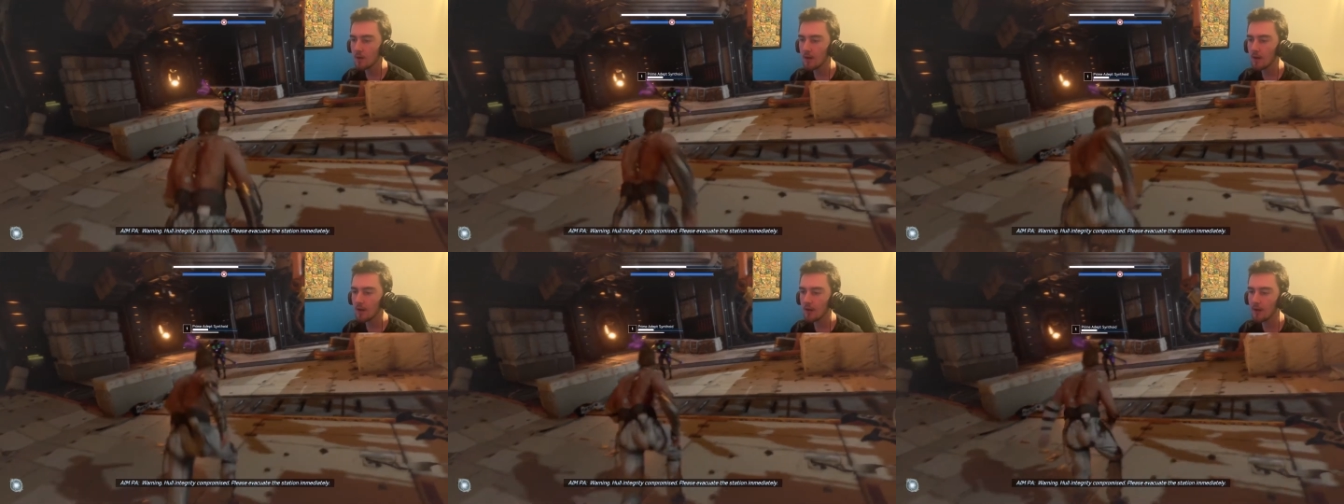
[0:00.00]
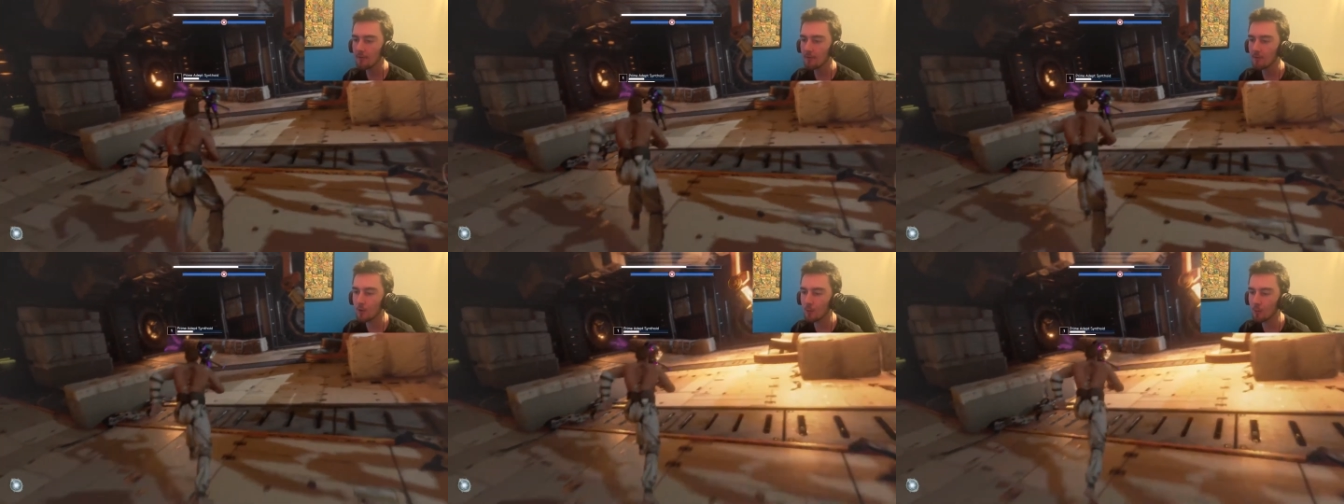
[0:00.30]

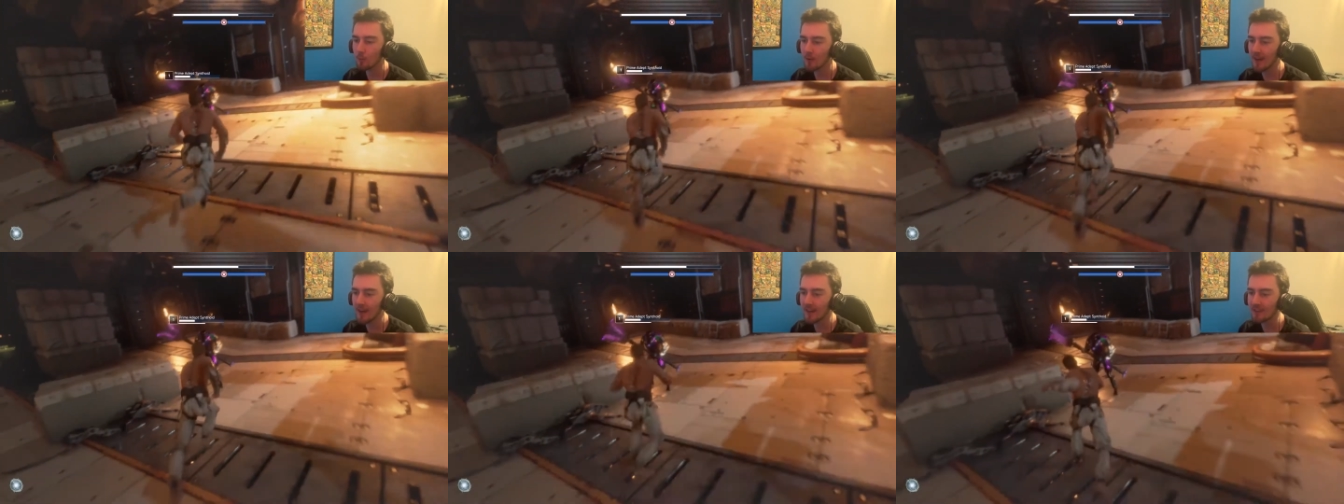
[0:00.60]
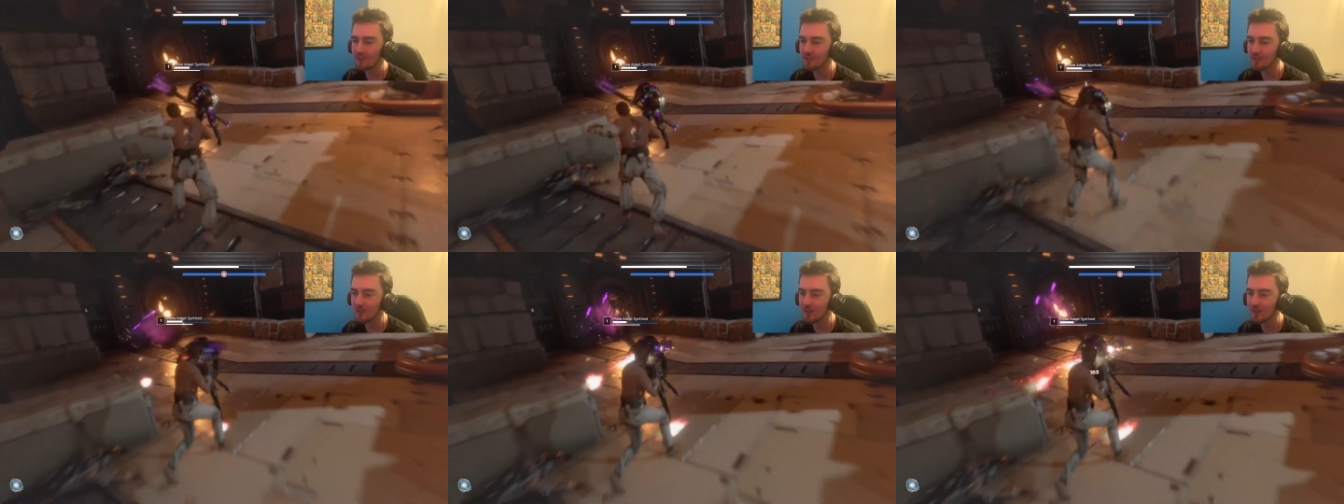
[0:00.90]
have no range,
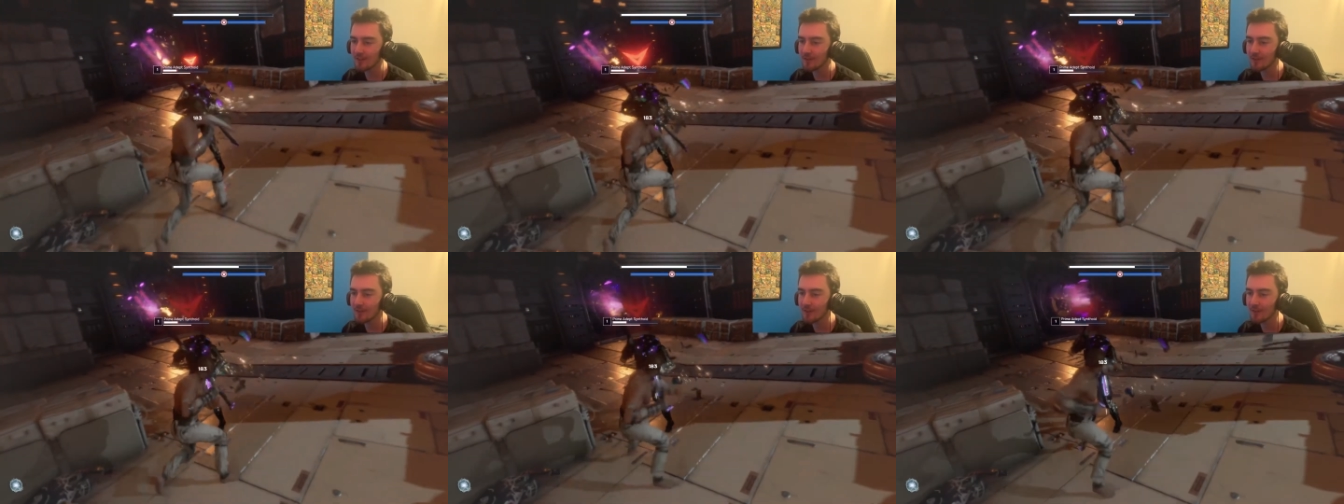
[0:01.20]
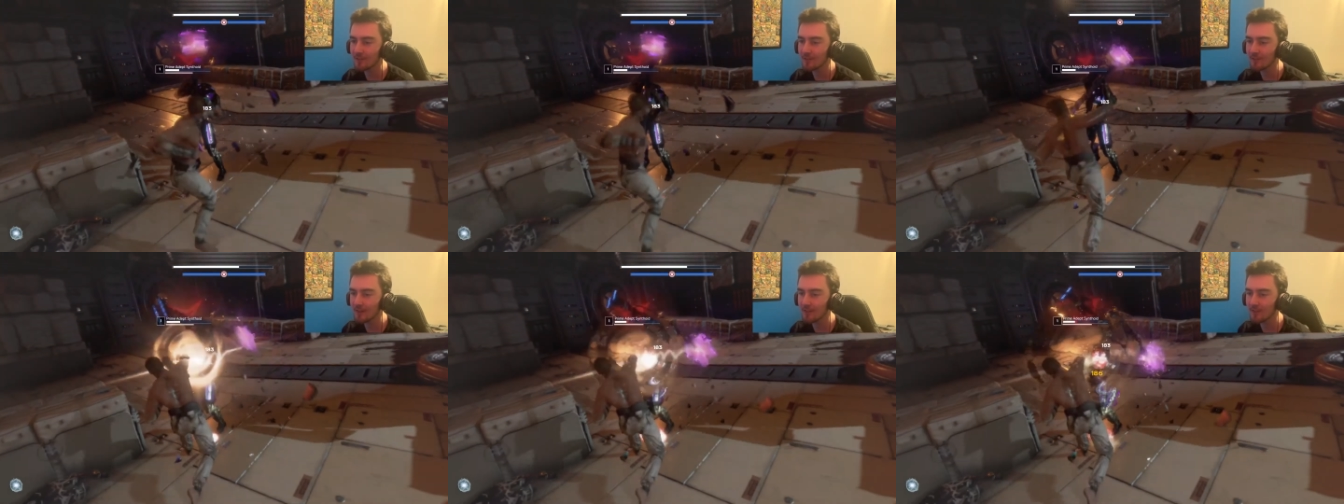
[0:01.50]
so I'm gonna
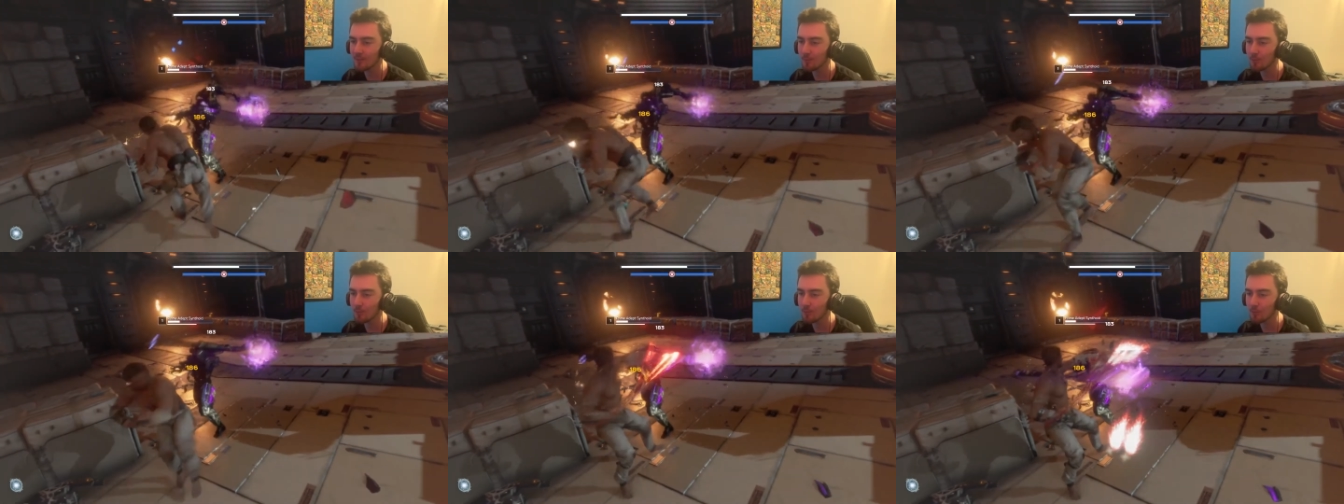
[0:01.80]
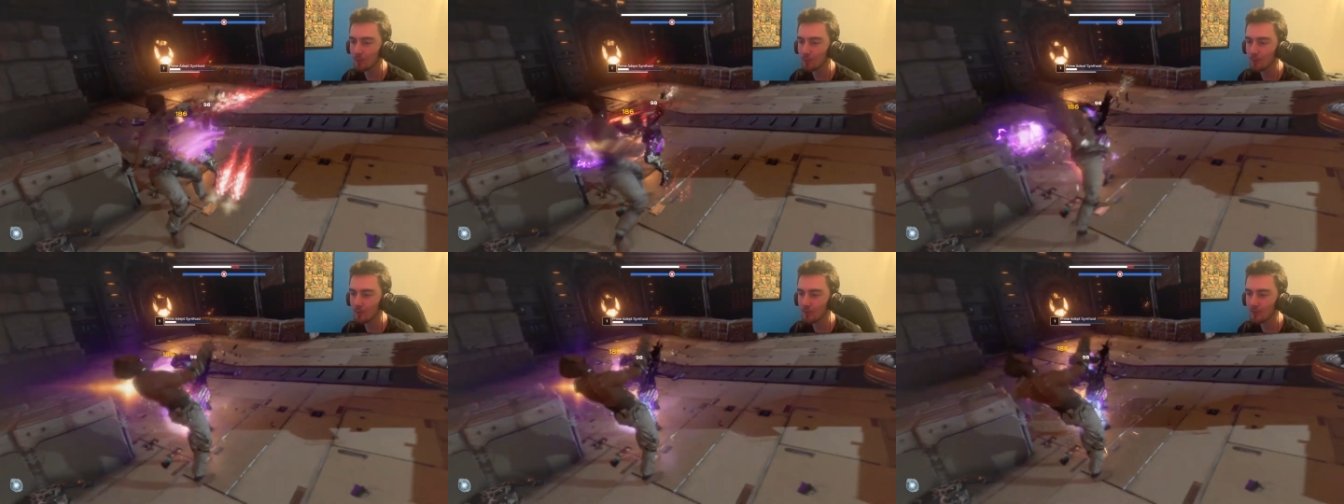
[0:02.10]
just have to
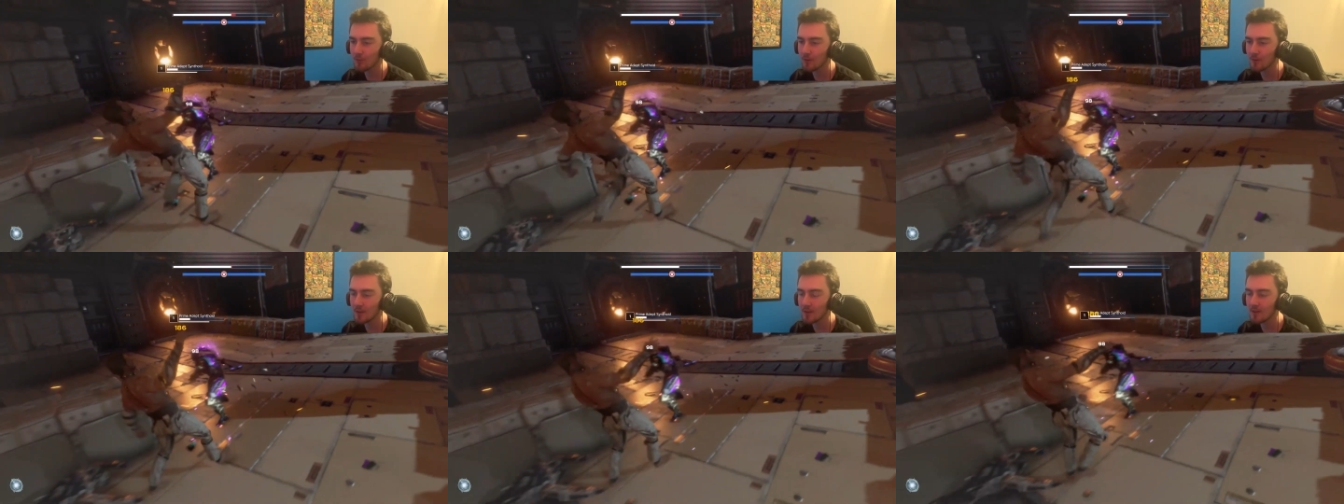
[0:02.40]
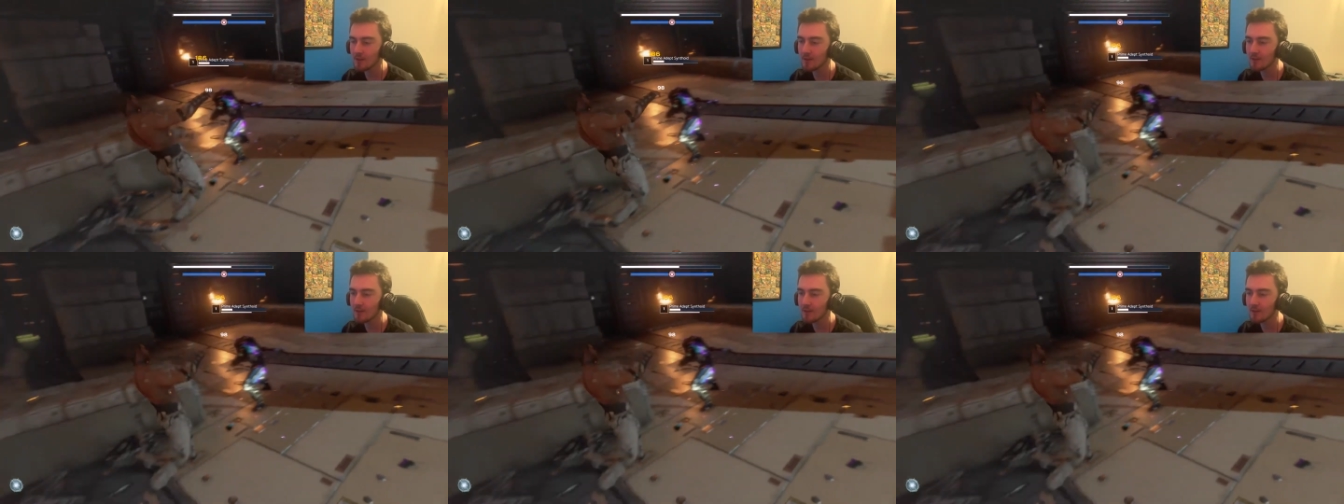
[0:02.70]
brawl this kid.